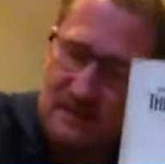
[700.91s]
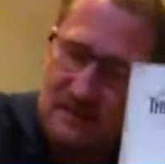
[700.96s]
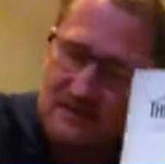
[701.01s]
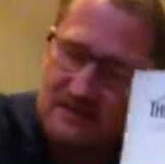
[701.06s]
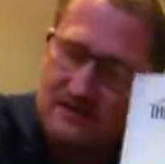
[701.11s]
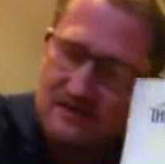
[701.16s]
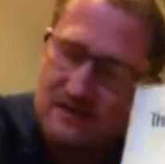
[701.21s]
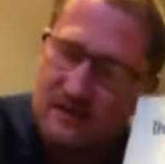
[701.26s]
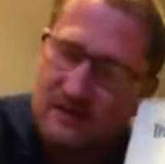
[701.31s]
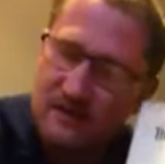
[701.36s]

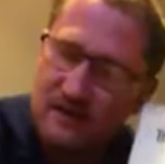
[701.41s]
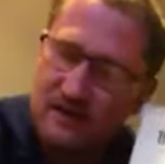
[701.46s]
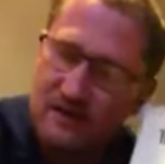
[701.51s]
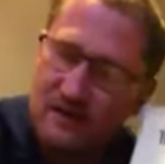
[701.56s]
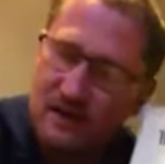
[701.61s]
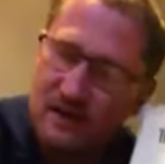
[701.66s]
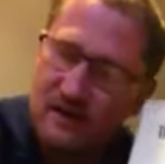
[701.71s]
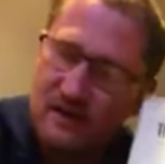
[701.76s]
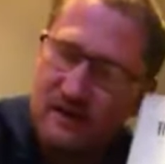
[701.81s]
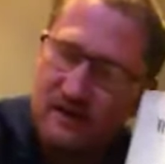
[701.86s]

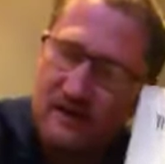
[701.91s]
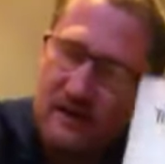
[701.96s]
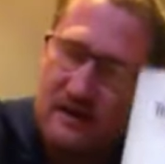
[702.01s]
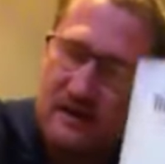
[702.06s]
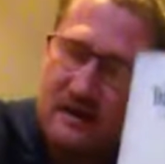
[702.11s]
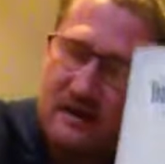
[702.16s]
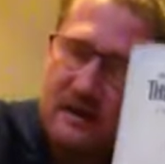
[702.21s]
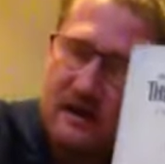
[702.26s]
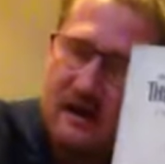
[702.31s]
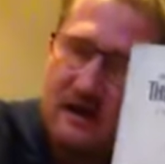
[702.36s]
So
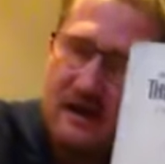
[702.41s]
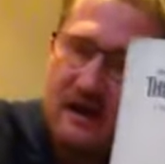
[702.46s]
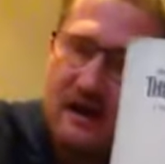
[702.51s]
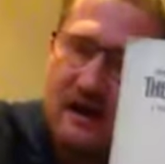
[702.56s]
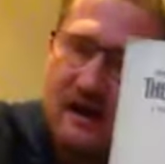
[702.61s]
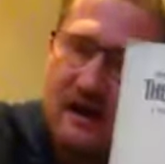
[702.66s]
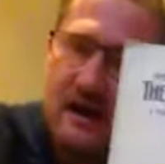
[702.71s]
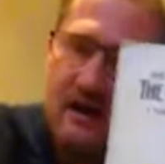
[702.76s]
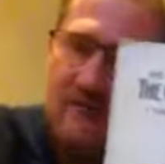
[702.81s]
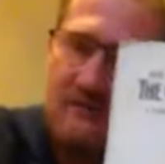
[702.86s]

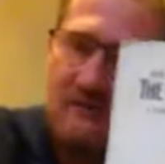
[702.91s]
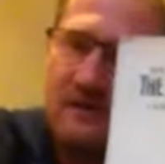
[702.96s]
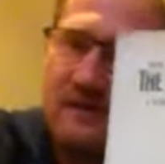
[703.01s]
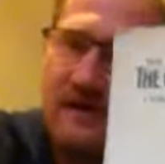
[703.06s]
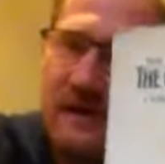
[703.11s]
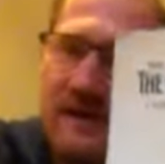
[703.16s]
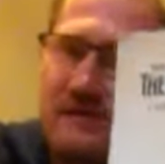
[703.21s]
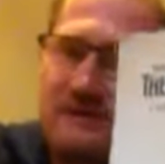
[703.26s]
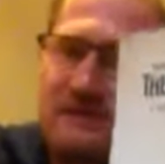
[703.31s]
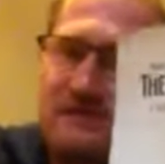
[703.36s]
I thought
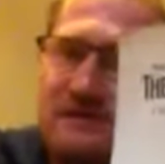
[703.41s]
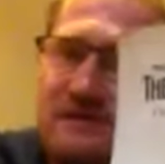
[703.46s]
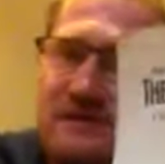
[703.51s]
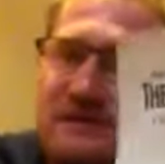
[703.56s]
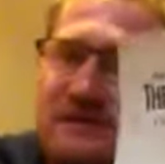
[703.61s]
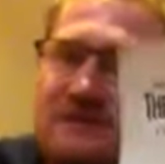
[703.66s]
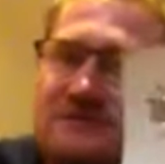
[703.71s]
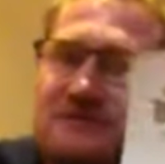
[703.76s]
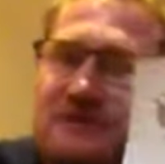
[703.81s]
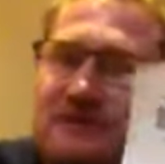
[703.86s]
that was really
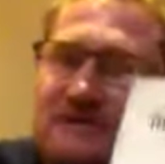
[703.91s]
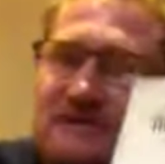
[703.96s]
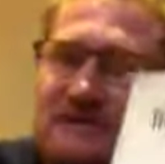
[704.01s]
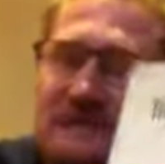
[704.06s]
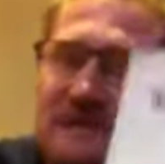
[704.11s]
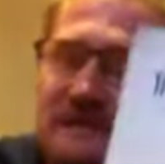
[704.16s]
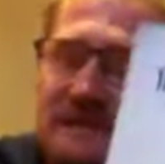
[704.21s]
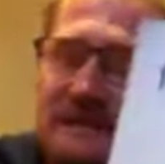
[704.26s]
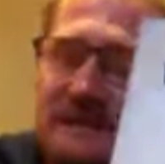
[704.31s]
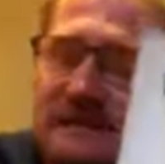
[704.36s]

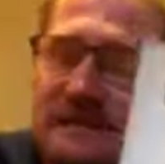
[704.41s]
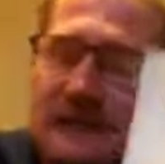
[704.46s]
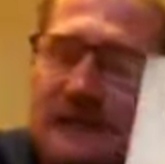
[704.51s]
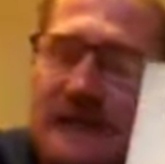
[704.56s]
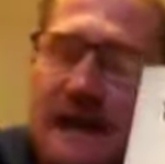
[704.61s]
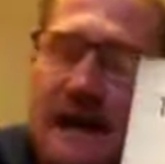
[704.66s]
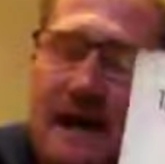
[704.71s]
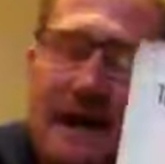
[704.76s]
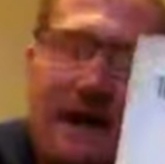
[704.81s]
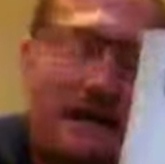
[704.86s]
interesting.
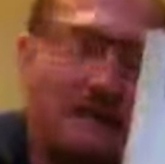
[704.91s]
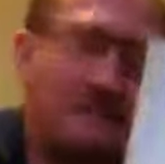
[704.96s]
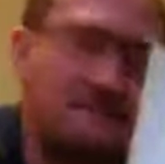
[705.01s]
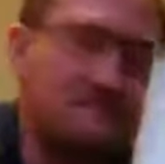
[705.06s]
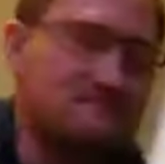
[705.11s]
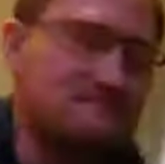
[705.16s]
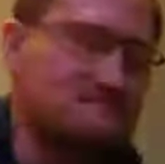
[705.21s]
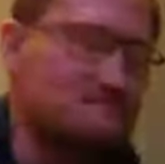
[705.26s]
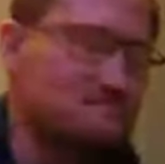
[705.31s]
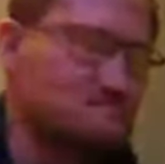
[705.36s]

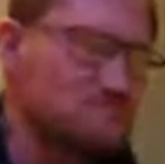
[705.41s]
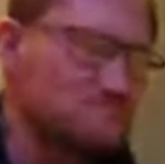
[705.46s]
But